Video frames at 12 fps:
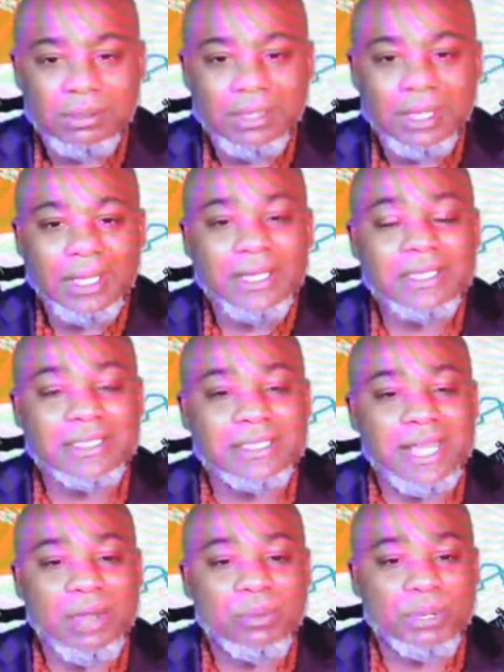And this is
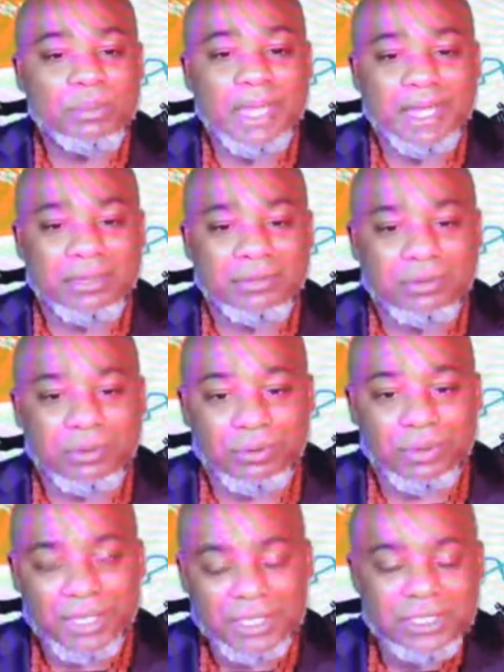how we make it through.
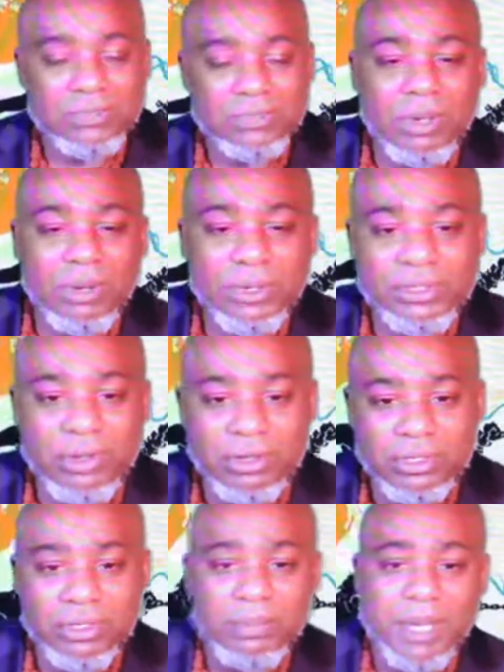And this is what I want to talk to
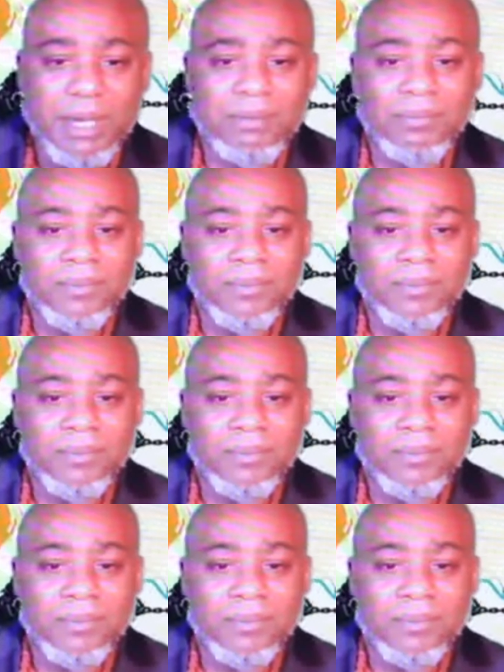you about.